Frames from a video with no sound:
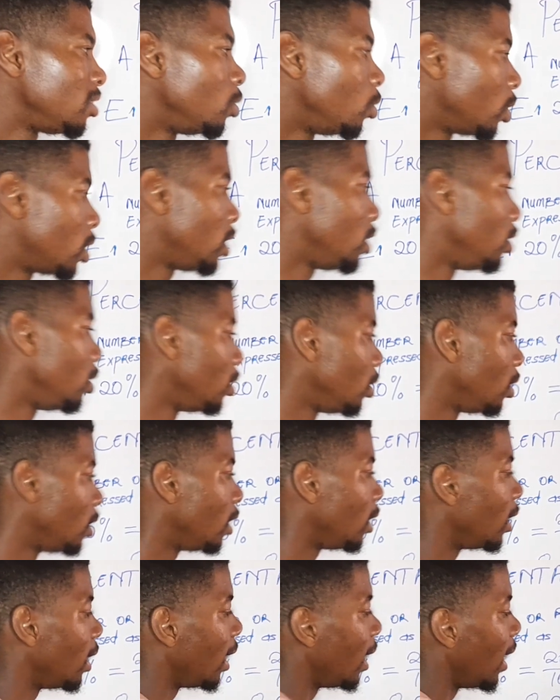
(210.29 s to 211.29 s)
Okay,
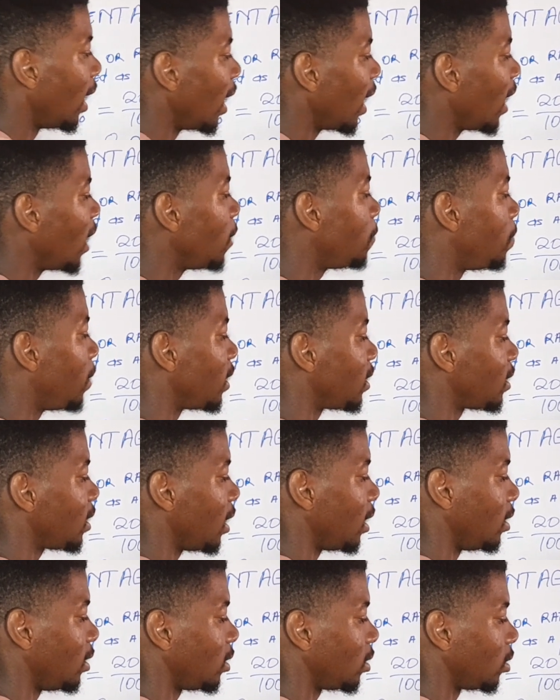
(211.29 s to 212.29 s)

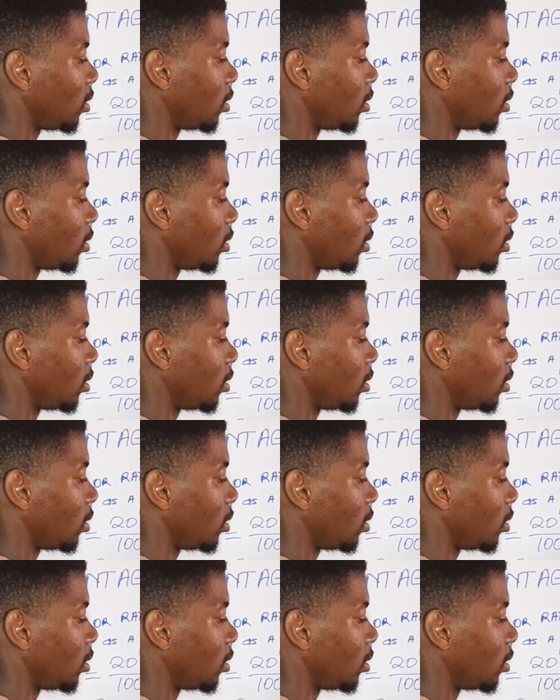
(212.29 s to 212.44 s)
8%.